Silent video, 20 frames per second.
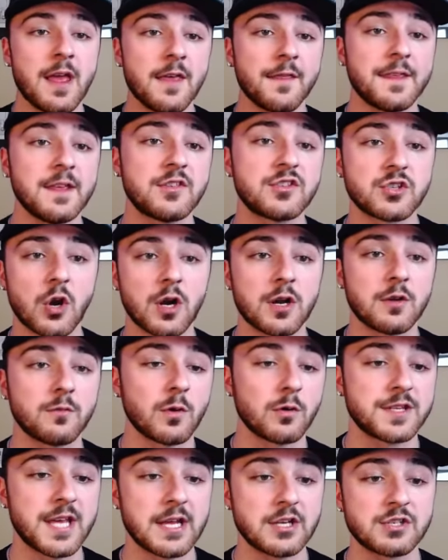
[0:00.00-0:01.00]
the starting
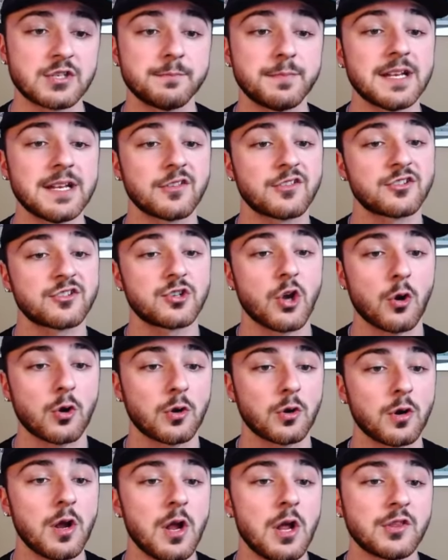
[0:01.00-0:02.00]
rotation being a
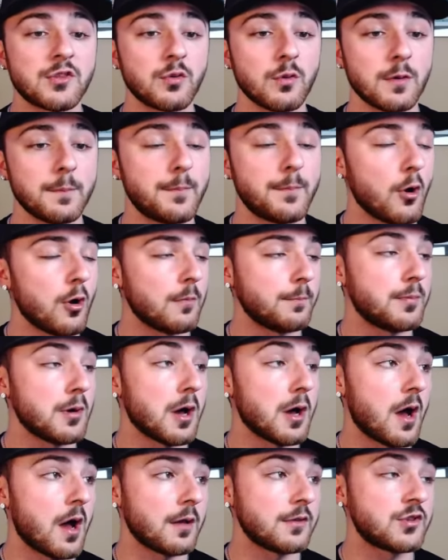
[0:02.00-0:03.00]
starter to a
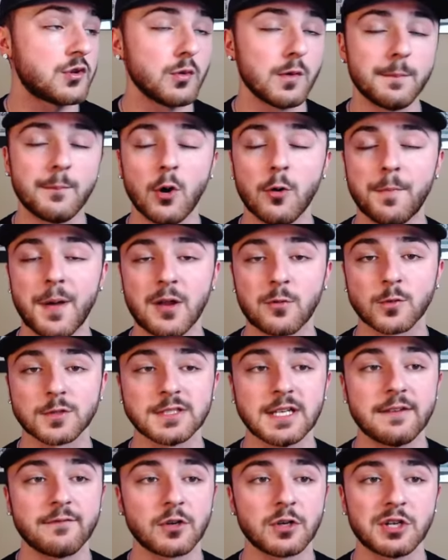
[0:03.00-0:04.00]
bullpen reliever.